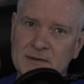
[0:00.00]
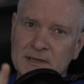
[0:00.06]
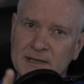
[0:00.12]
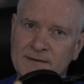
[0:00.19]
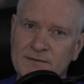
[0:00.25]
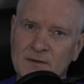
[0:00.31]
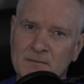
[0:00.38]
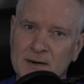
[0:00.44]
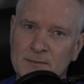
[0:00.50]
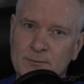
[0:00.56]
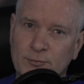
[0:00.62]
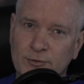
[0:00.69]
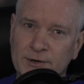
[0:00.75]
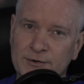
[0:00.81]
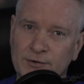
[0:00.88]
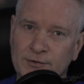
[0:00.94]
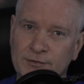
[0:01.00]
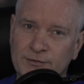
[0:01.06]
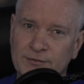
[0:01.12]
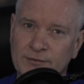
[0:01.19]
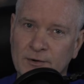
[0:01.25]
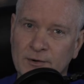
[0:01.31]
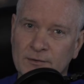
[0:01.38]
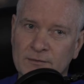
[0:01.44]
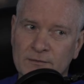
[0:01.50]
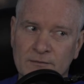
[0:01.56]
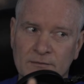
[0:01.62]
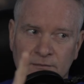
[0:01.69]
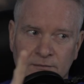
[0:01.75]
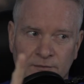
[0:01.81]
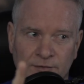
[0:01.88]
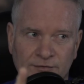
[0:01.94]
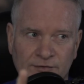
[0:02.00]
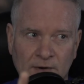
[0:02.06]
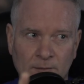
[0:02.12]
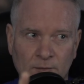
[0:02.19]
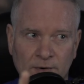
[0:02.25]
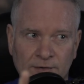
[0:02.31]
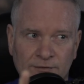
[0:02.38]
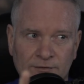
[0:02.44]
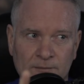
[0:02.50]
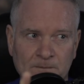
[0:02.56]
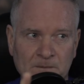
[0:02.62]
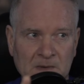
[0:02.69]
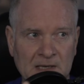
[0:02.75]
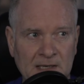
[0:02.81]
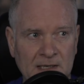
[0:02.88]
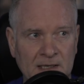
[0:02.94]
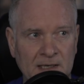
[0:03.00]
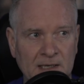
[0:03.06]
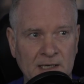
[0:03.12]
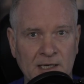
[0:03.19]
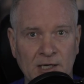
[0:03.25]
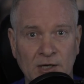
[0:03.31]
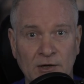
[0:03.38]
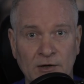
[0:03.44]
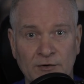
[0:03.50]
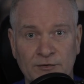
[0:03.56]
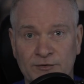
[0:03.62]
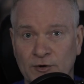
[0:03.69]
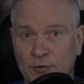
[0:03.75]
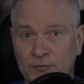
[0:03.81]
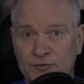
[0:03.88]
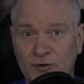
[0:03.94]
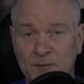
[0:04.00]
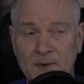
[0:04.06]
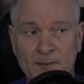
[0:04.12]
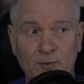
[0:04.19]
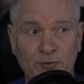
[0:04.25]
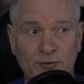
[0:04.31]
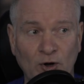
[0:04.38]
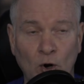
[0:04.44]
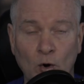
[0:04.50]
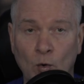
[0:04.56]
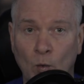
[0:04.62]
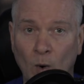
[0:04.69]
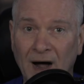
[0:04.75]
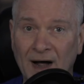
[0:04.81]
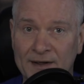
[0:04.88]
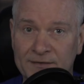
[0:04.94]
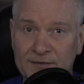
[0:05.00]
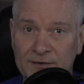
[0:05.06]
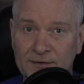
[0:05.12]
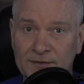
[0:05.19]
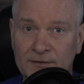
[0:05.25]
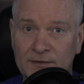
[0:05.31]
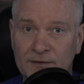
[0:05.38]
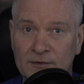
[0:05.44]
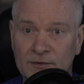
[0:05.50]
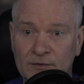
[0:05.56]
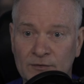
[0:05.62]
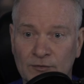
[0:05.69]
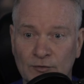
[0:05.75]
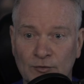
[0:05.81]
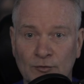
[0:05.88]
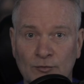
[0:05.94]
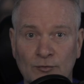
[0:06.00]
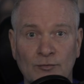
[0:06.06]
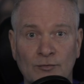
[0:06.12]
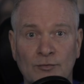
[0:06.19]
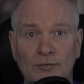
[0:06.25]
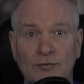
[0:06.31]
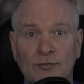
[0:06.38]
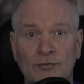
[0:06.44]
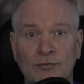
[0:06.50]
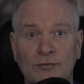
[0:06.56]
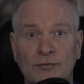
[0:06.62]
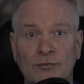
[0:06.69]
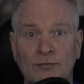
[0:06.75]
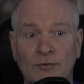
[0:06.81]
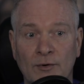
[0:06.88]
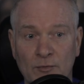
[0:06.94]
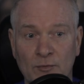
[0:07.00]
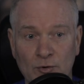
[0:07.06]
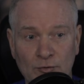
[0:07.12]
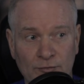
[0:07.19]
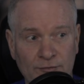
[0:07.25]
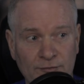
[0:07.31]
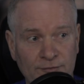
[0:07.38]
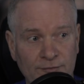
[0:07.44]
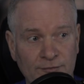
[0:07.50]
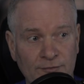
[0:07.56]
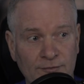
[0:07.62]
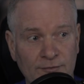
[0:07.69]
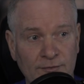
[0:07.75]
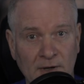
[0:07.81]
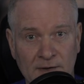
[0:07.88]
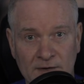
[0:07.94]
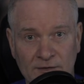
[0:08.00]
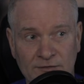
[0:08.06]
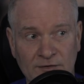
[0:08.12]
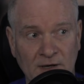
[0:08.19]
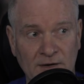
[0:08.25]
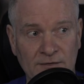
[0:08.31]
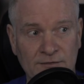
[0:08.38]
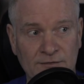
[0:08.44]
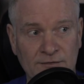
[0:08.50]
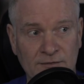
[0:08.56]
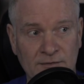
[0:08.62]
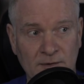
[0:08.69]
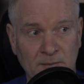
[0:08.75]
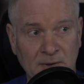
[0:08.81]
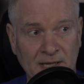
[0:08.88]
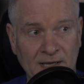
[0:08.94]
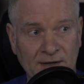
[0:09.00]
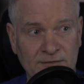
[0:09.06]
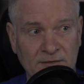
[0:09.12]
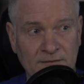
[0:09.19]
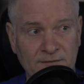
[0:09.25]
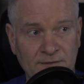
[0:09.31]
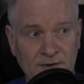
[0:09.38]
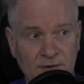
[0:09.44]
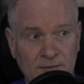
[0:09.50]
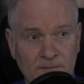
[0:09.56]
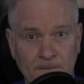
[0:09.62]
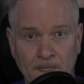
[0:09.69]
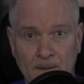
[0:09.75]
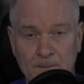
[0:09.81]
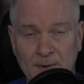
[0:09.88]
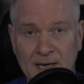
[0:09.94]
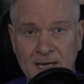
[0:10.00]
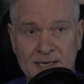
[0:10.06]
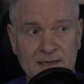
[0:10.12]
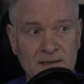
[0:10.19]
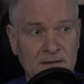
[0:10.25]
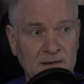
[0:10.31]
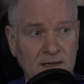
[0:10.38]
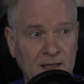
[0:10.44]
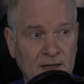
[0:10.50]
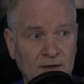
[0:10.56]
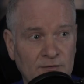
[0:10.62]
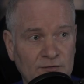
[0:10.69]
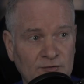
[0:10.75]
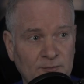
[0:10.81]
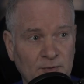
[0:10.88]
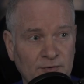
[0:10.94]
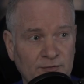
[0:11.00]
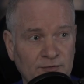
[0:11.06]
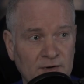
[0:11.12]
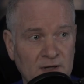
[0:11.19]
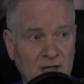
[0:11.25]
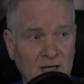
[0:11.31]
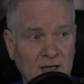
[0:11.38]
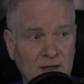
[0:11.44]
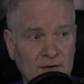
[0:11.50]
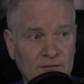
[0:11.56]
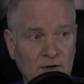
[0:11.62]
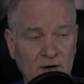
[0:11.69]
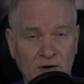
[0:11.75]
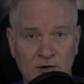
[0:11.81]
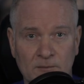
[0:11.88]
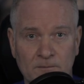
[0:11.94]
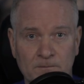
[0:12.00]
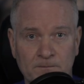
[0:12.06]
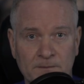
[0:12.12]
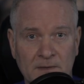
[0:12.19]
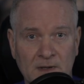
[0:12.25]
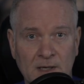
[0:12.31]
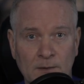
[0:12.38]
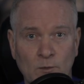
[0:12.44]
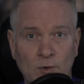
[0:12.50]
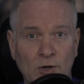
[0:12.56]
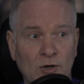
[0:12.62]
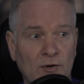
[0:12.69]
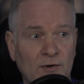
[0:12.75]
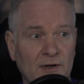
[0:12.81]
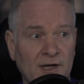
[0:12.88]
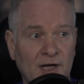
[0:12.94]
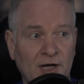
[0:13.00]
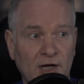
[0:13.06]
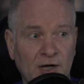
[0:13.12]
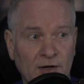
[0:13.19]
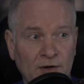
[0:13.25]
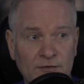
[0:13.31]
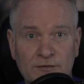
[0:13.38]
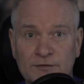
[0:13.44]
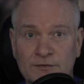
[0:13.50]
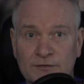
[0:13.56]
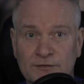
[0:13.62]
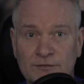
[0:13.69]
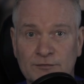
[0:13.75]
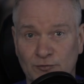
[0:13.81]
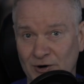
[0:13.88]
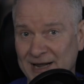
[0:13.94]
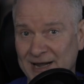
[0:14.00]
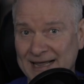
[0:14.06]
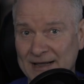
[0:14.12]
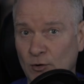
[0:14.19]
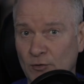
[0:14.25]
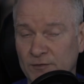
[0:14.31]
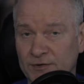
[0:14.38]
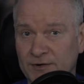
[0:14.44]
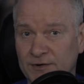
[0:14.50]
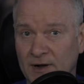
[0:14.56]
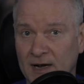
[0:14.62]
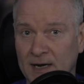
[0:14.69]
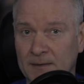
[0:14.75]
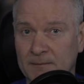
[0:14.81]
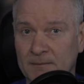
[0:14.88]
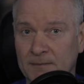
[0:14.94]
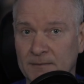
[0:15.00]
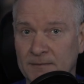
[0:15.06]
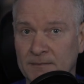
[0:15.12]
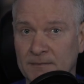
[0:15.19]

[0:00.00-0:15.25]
I leave them on printers, though, for some reason. So some people don't want to remove, in this case, the plastic film. But as this person indicates here, it will shrink over time.